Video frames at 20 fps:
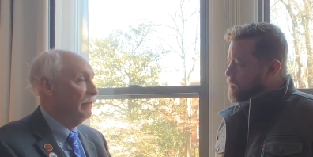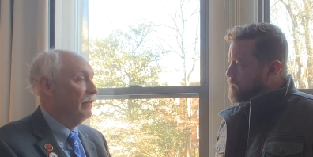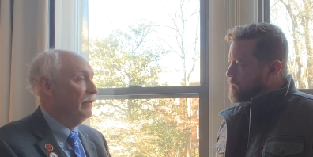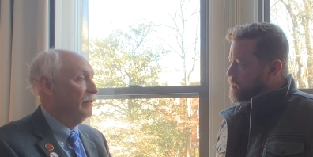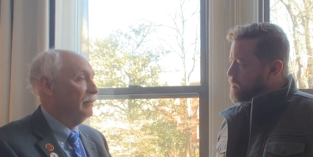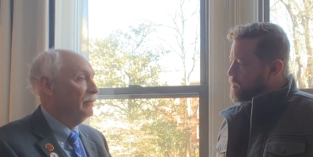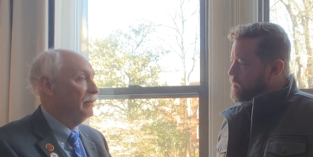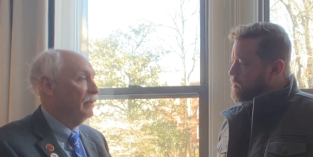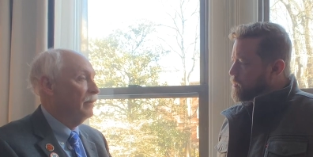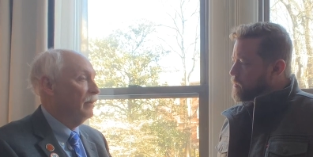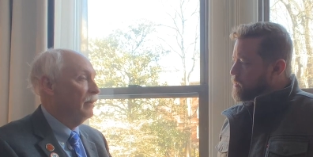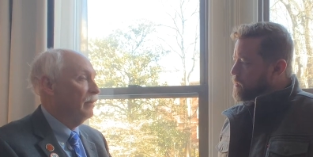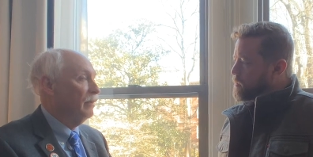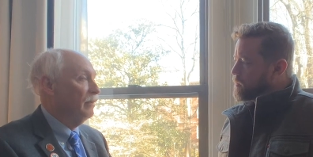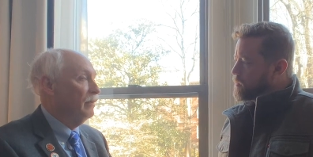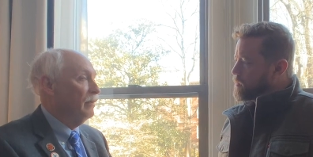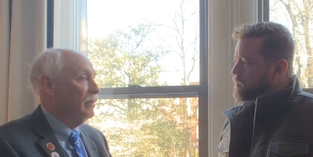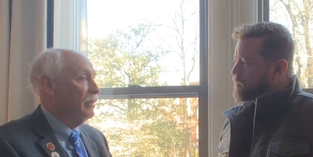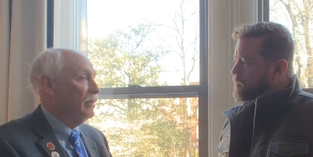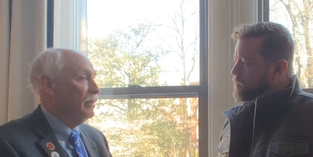Speaker 1: that uh,
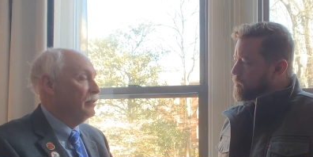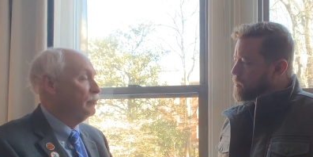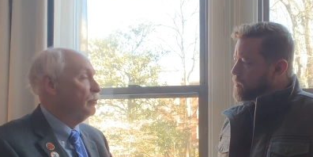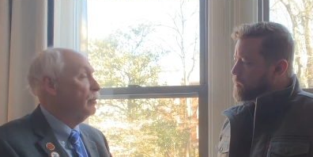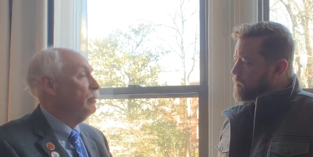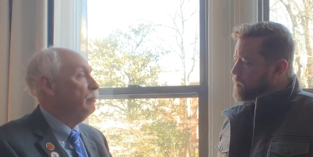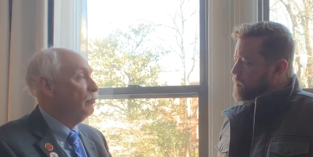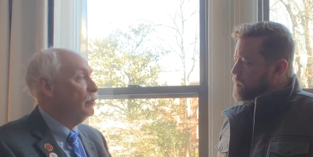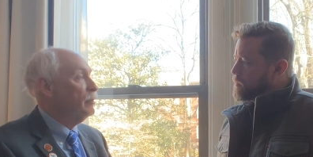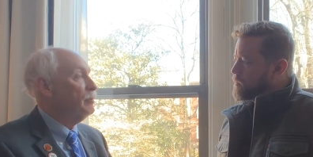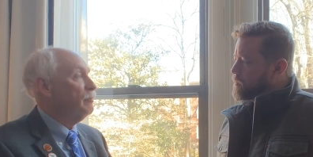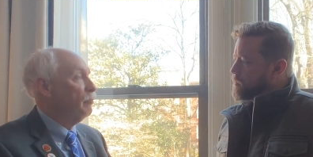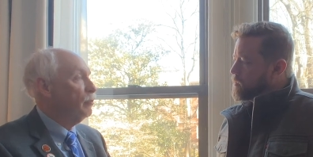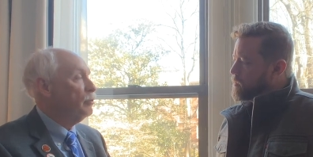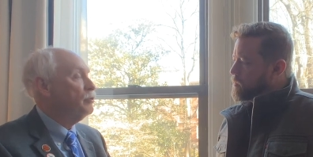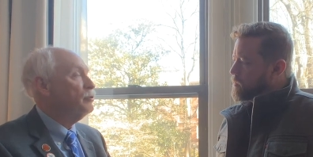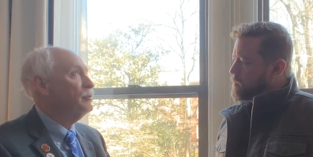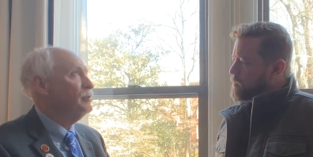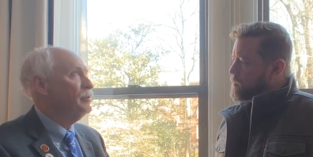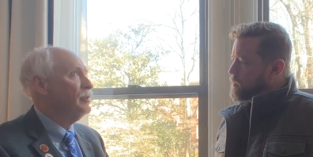extreme risk,
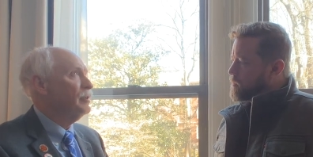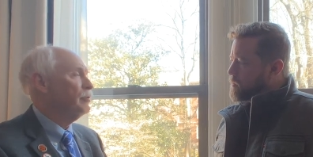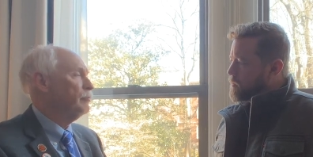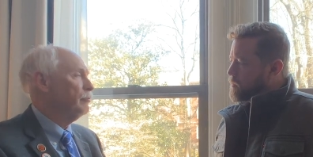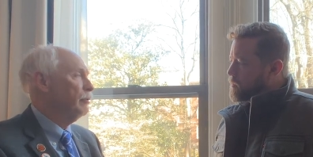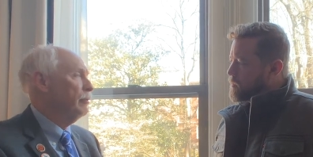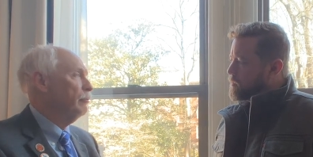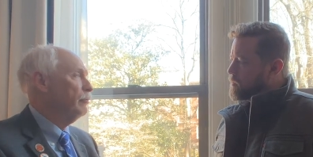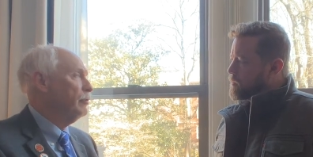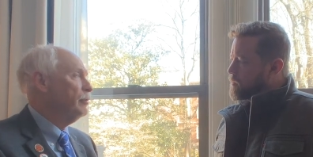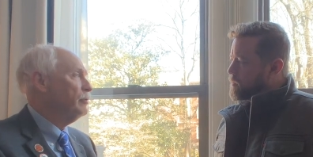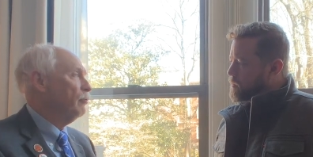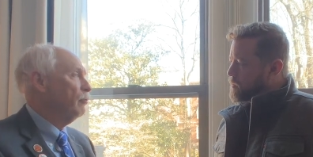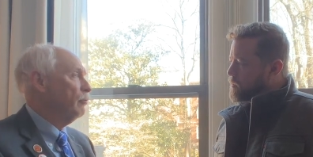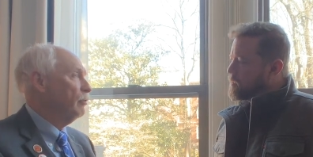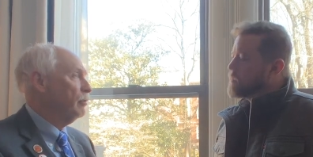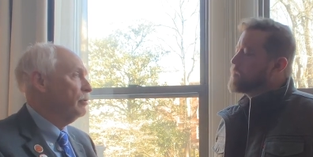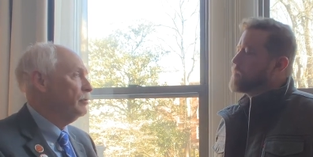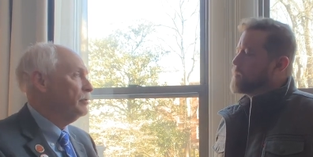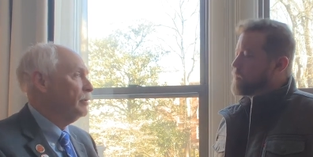emergency extreme risk
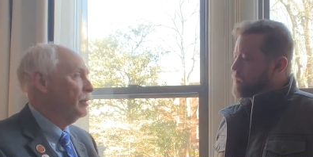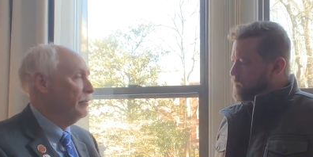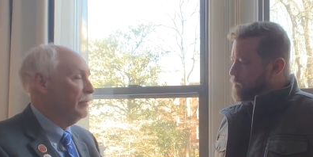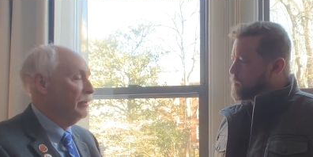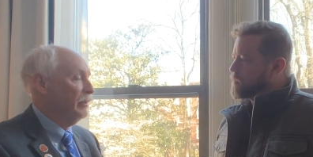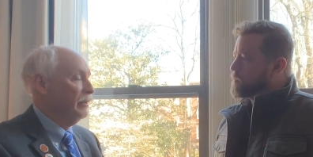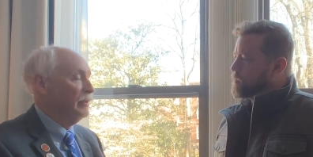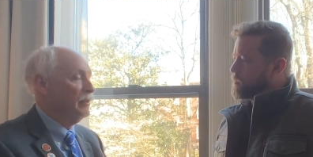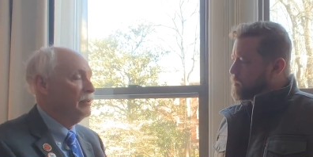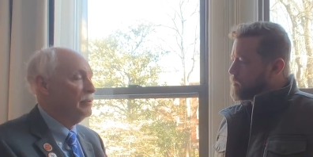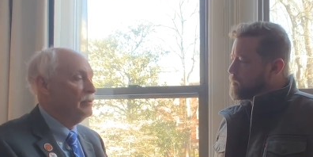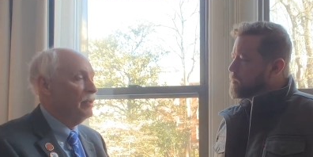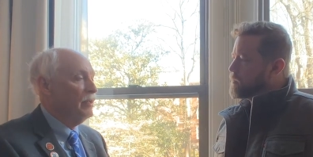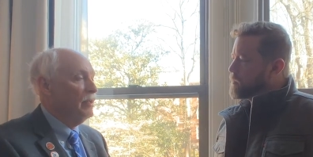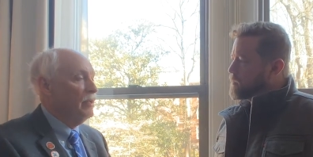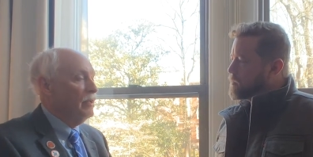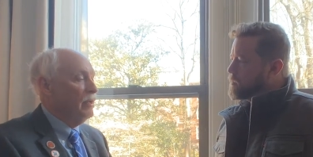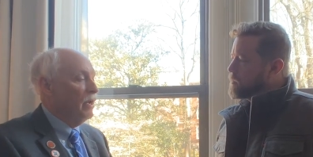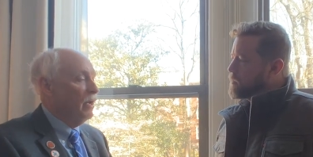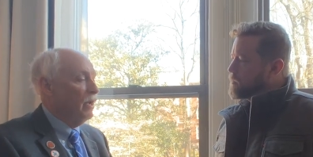orders, I think it is,
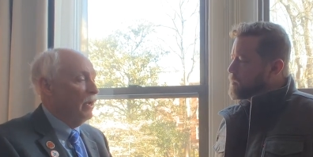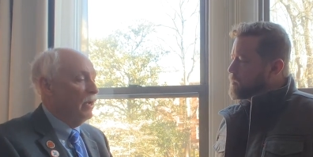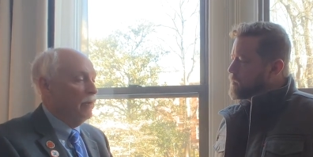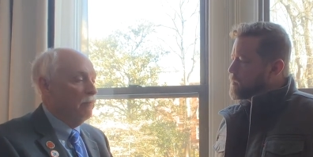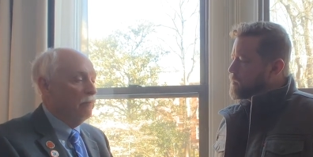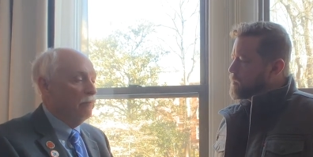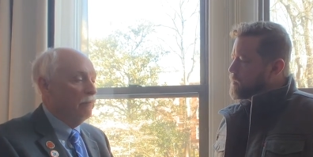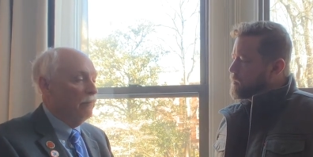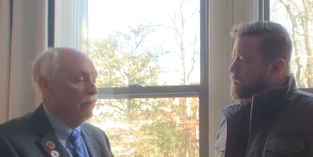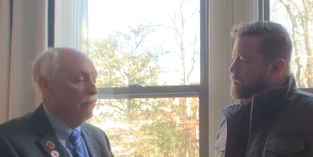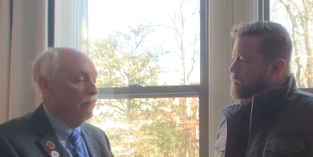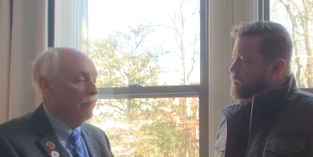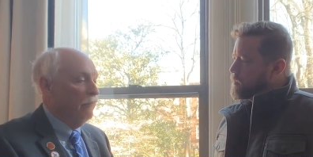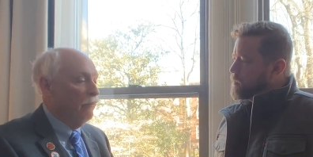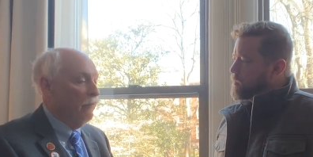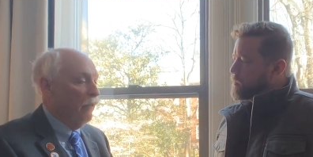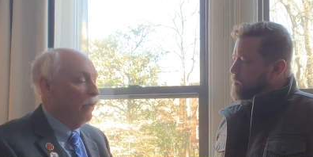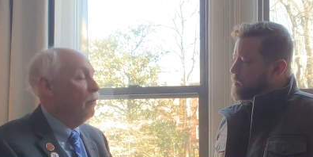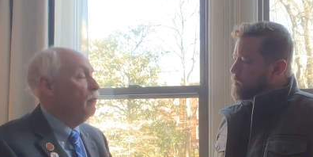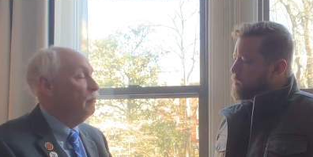um,
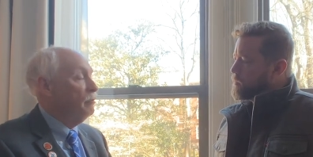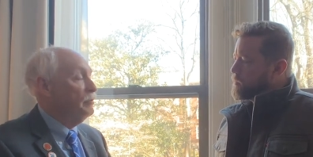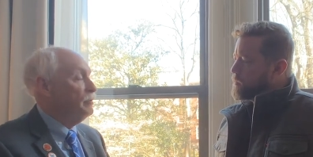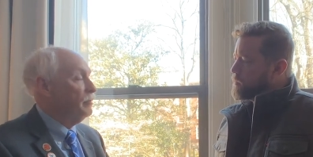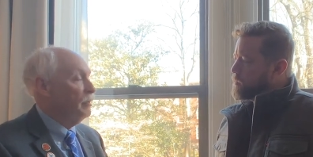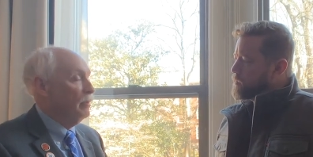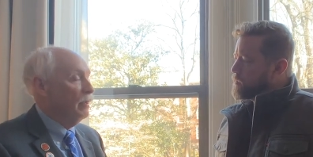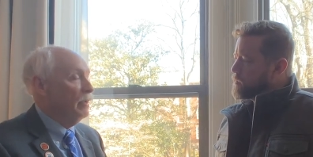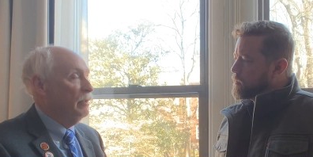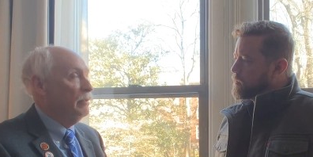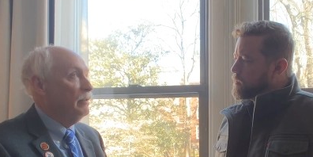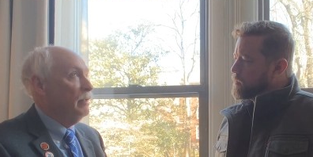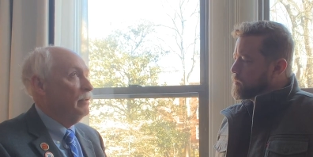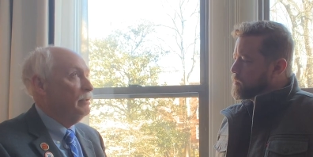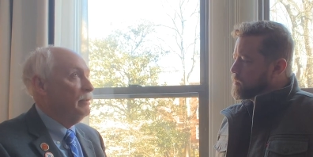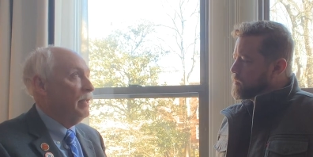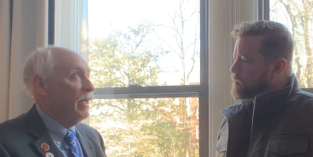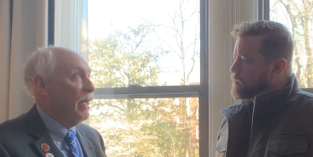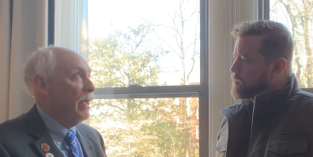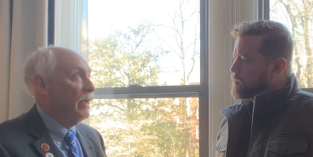those
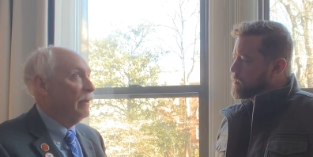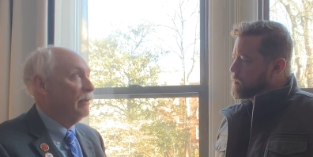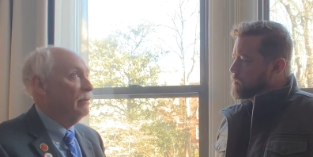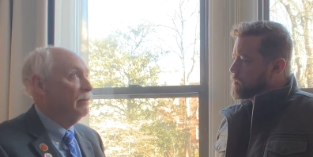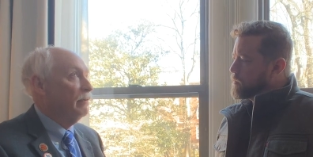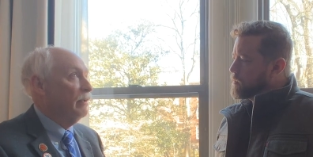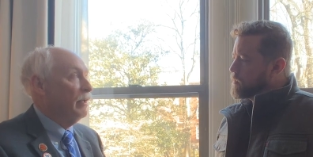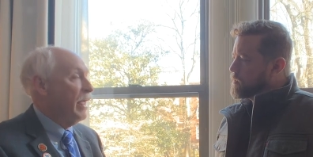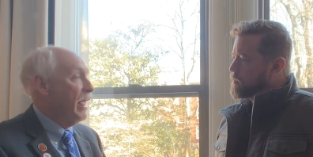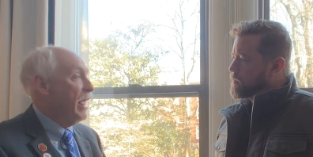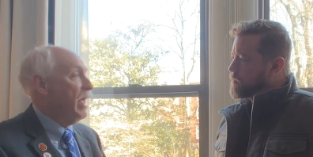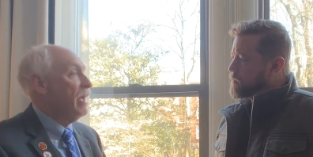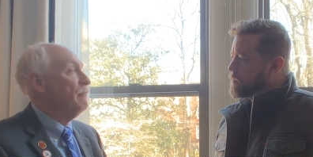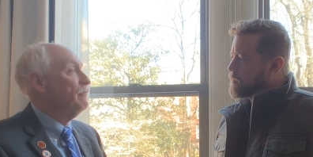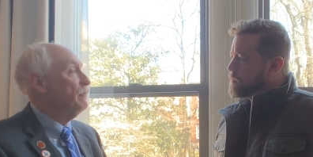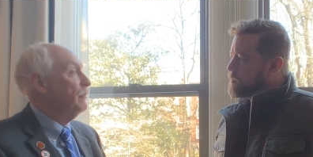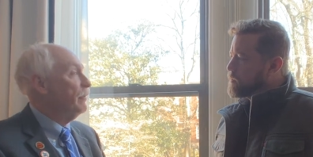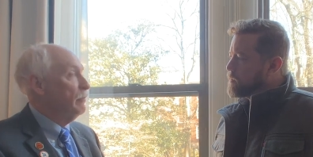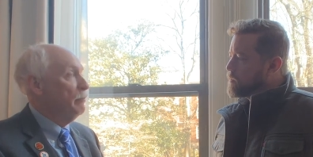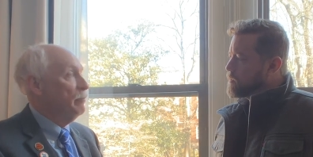attack
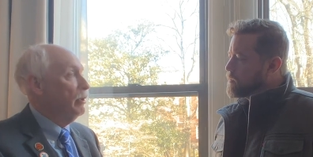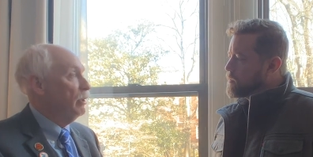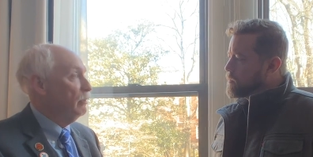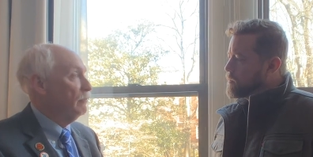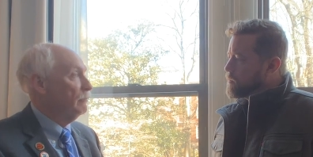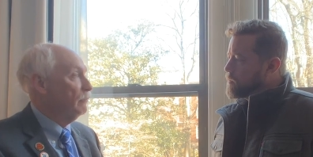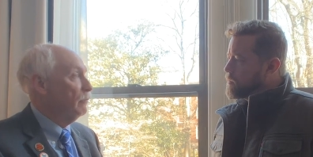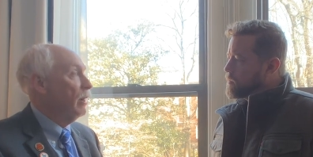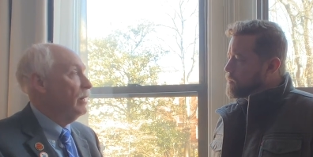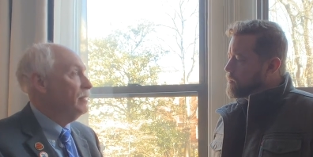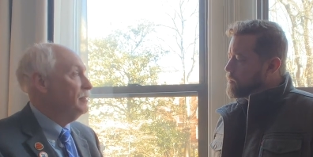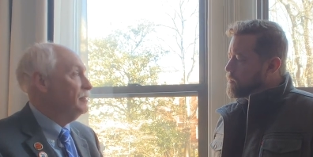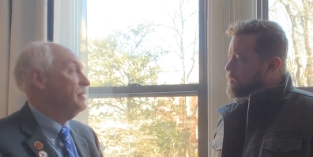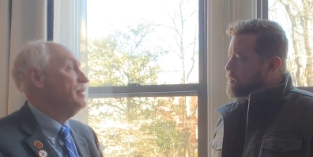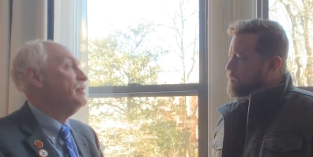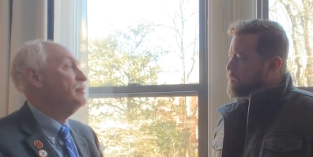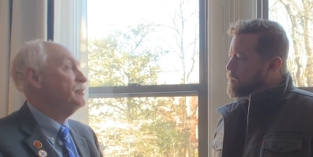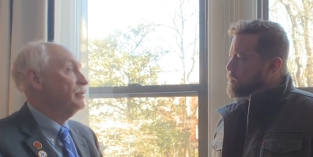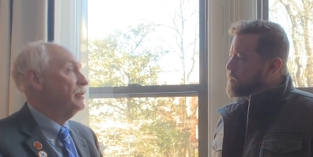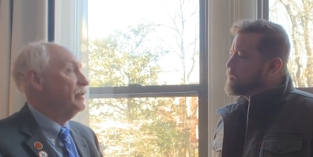half of the Bill of Rights
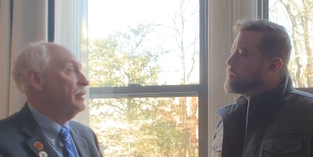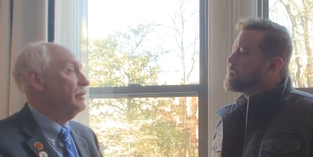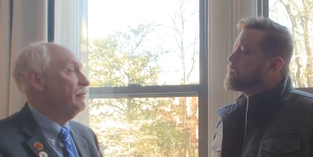easily,